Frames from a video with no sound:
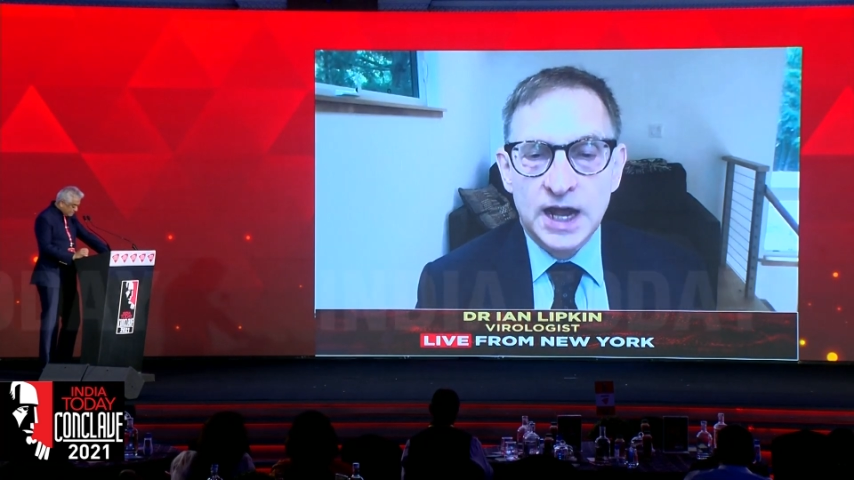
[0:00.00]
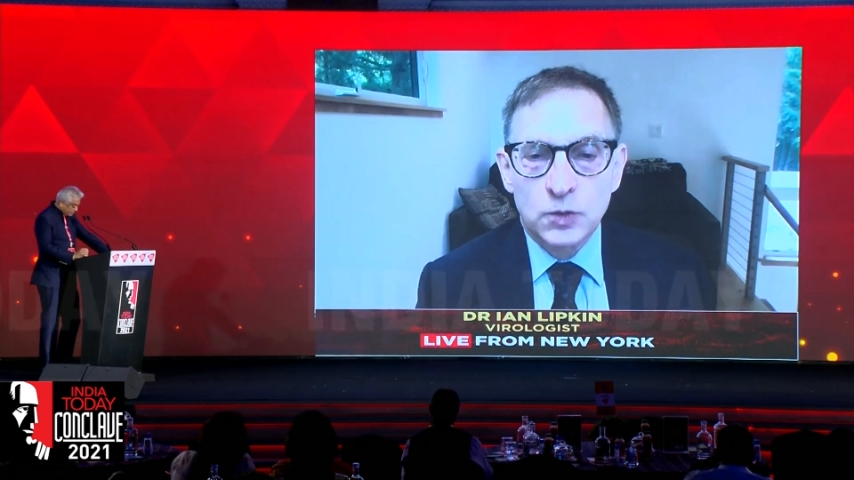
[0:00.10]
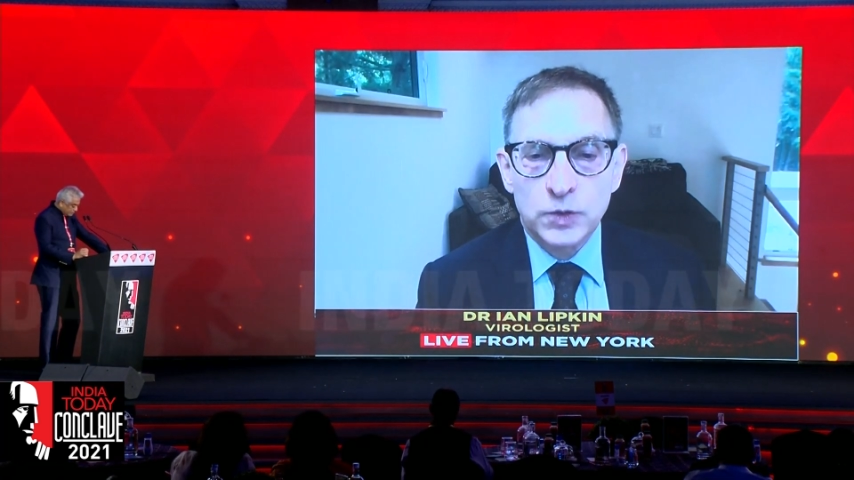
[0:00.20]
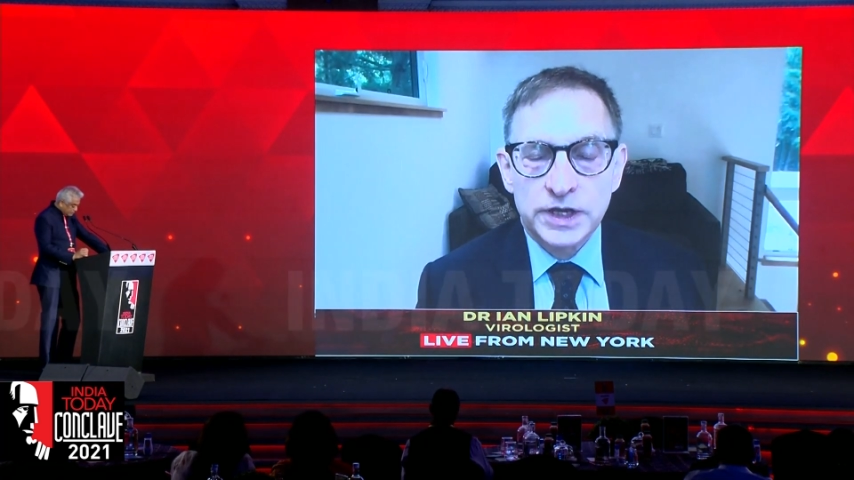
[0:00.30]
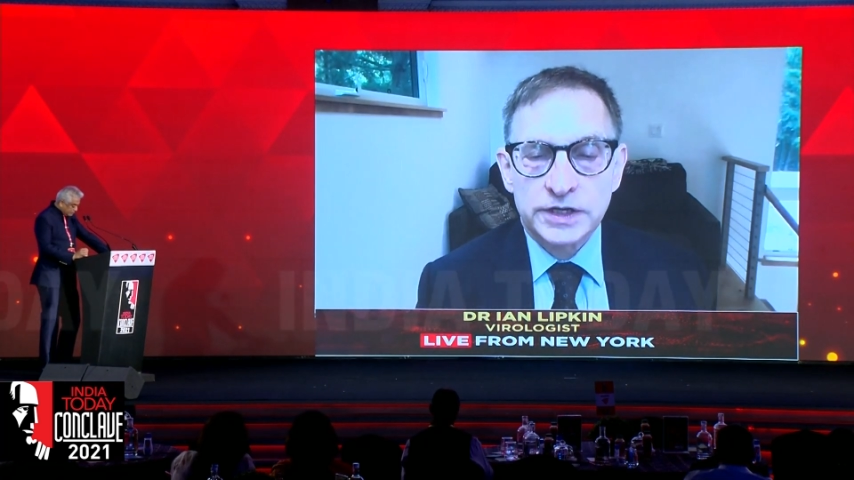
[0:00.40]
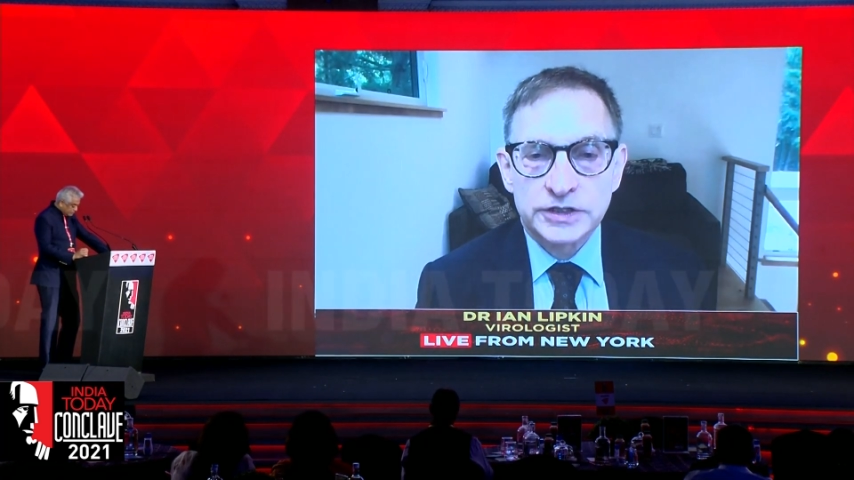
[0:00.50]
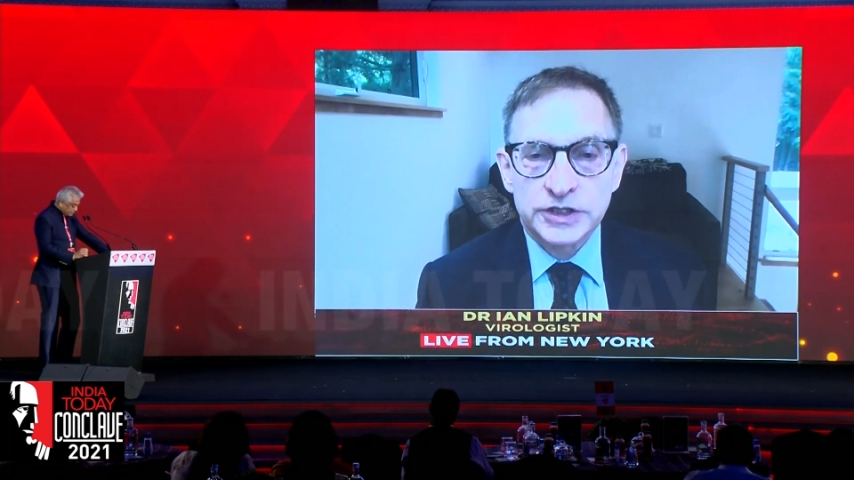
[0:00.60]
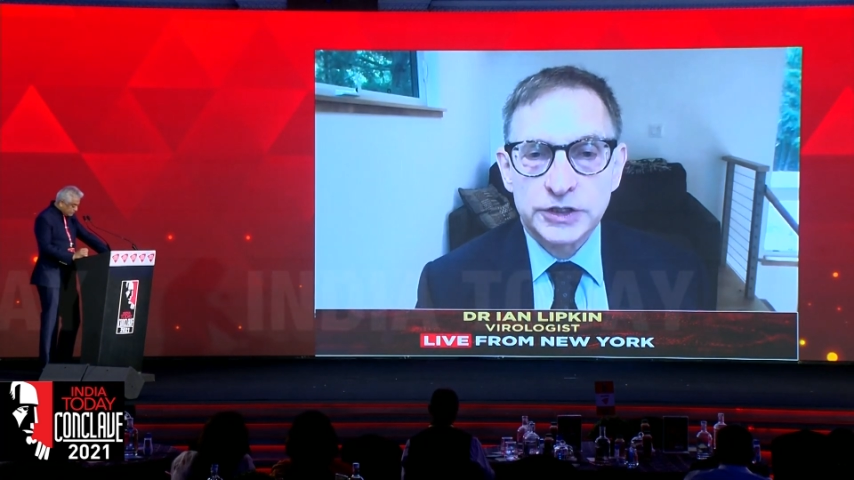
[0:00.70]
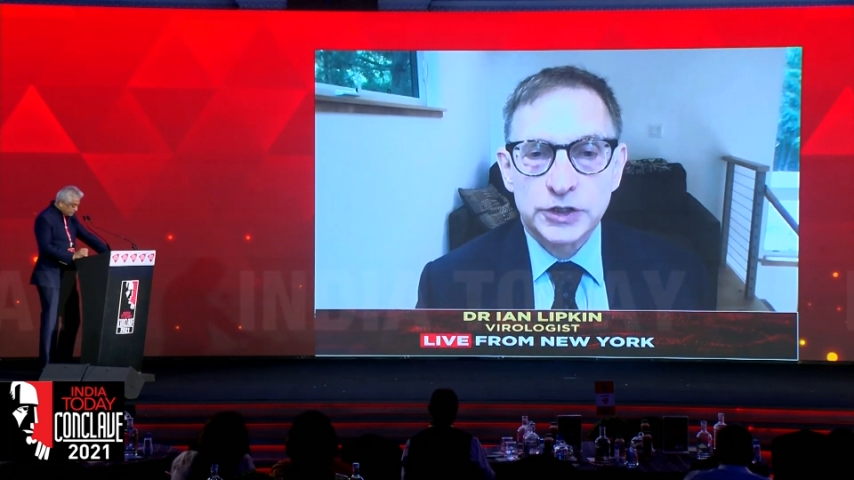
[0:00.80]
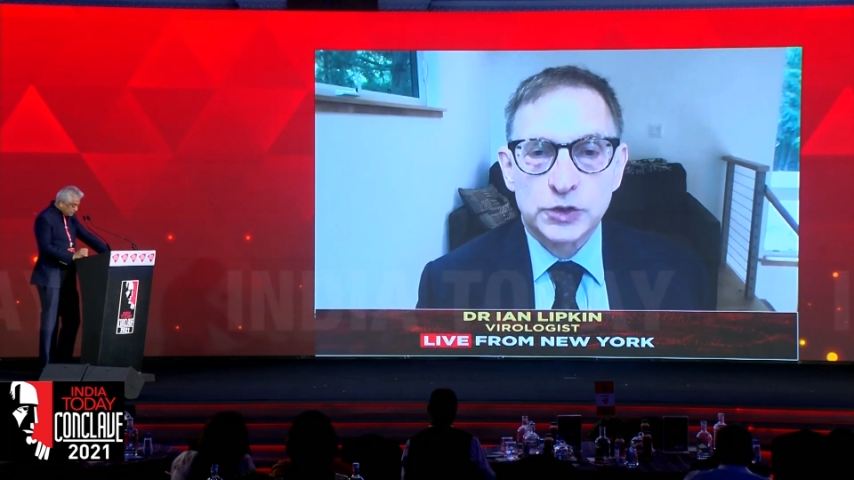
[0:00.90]
we
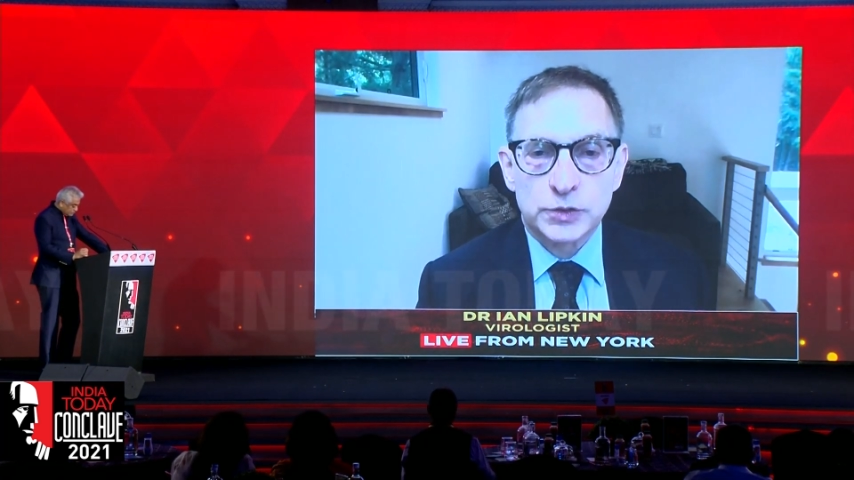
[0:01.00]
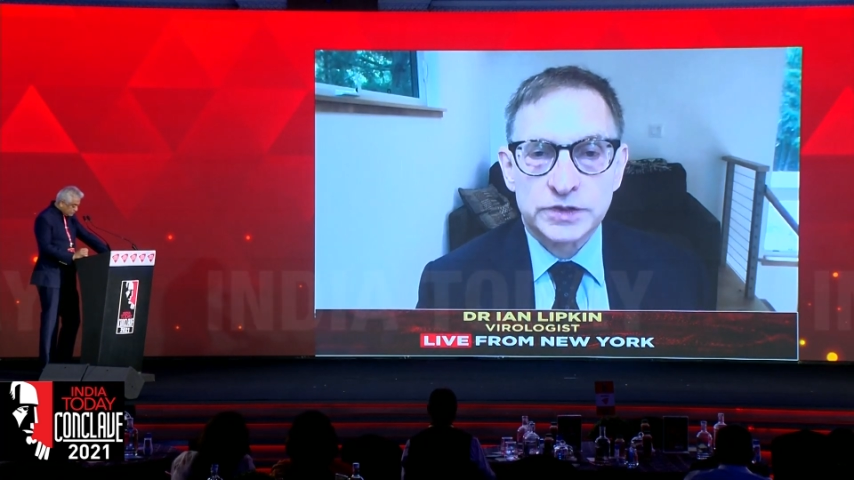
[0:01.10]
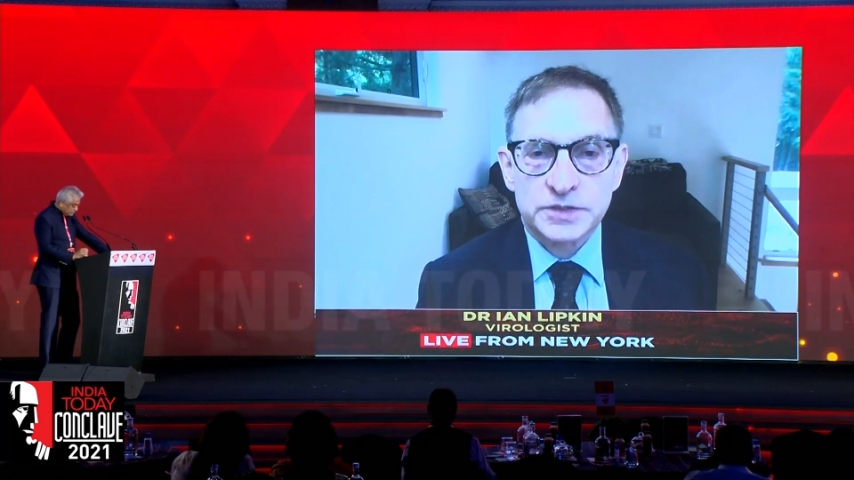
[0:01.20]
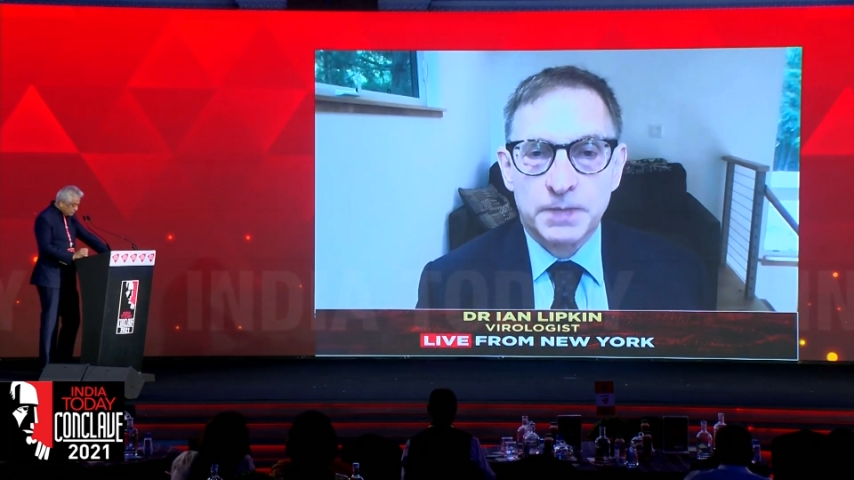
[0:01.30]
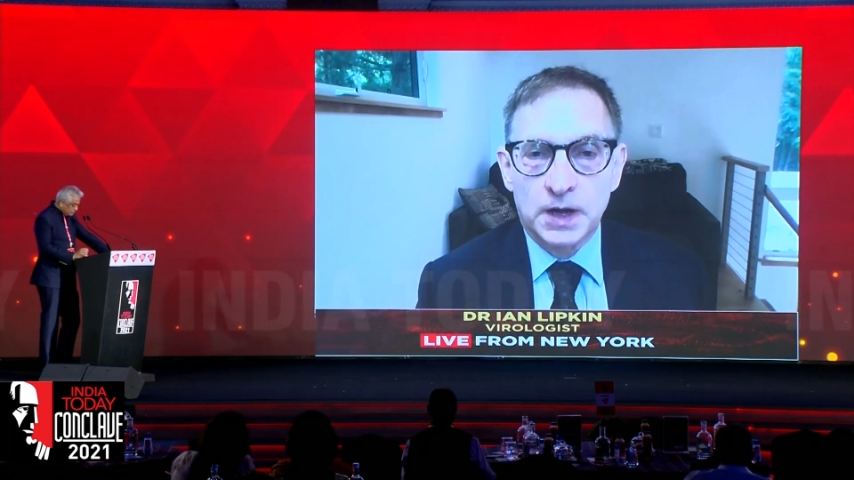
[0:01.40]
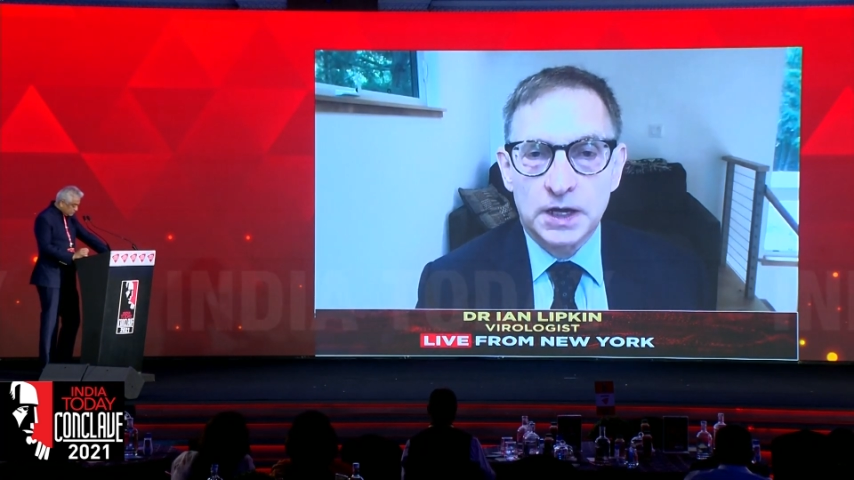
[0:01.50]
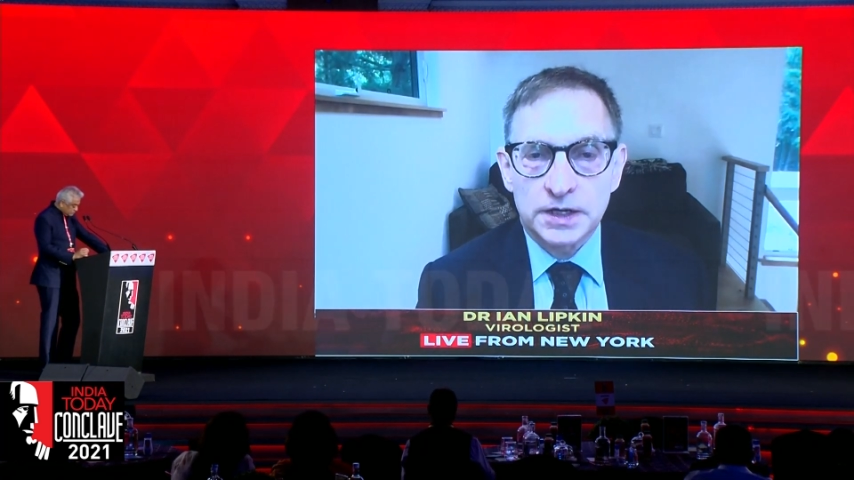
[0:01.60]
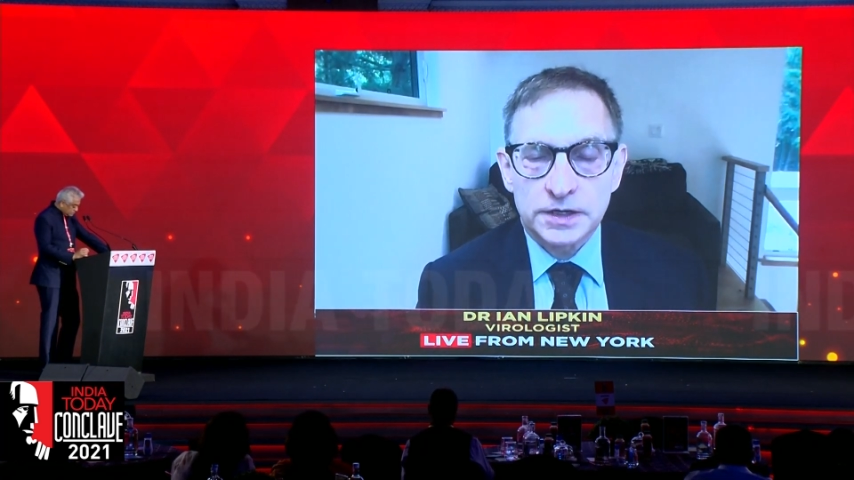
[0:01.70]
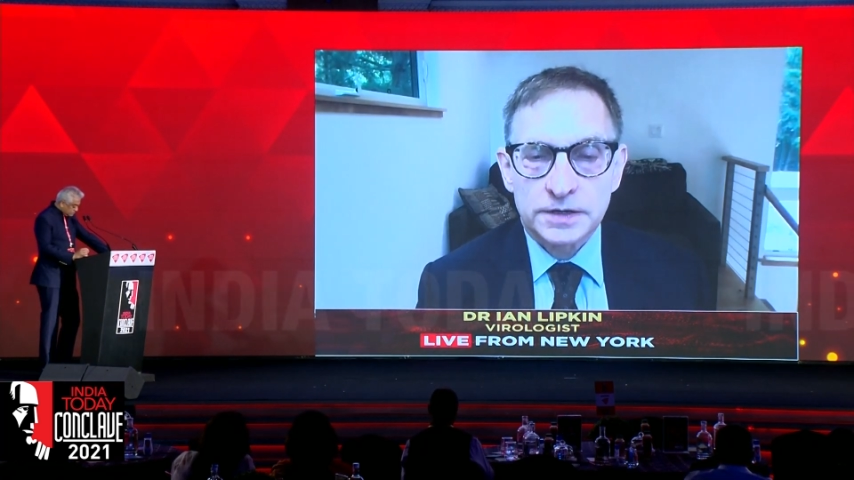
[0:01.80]
continue to respond.